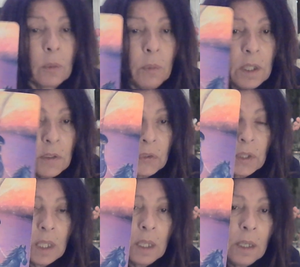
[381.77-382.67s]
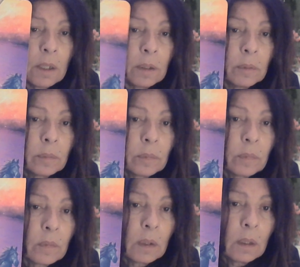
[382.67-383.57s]
What do you see here?
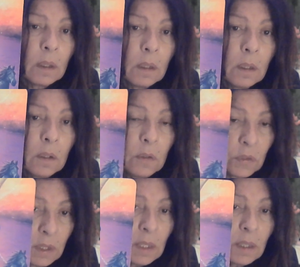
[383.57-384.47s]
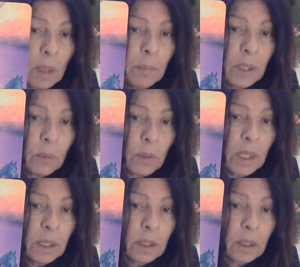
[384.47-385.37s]
You see somebody
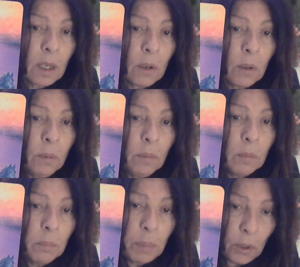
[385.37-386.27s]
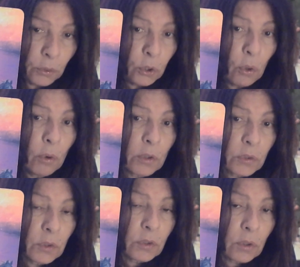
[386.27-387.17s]
ready to go. Both
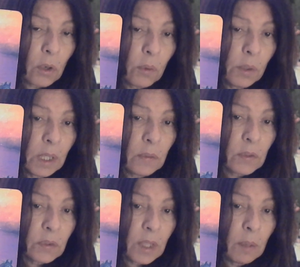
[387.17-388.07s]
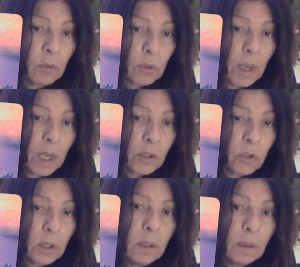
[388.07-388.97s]
horses are going in the same
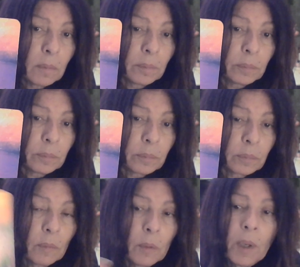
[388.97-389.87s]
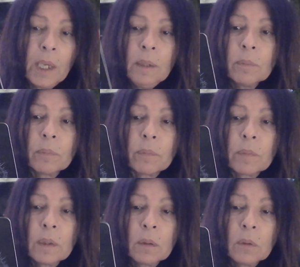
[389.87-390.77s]
direction, right?
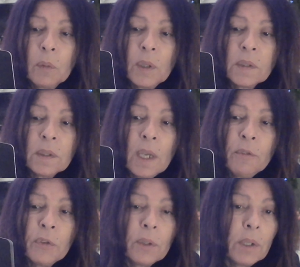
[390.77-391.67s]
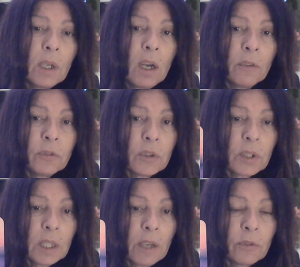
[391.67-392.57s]
No one's not veering off to
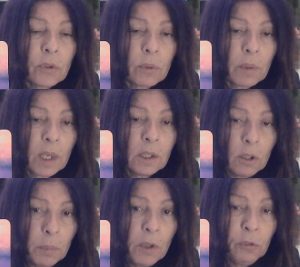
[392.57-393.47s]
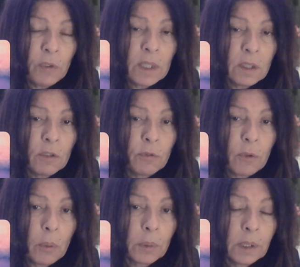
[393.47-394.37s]
the left or the right. They're both facing
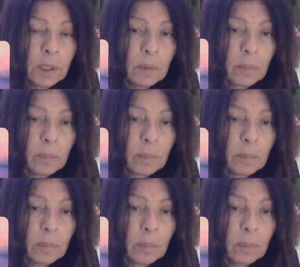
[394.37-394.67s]
forward.